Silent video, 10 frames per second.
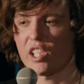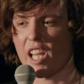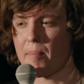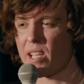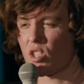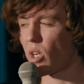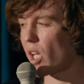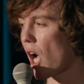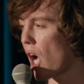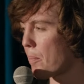led me to a
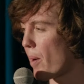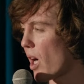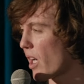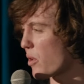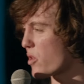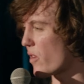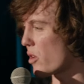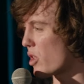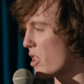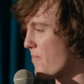car park. It was
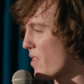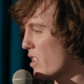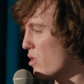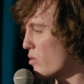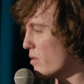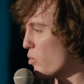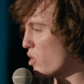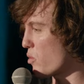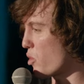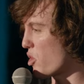very, what's
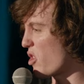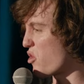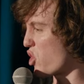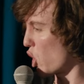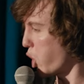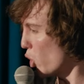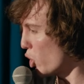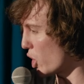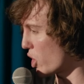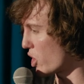the word?
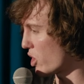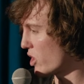Secluded.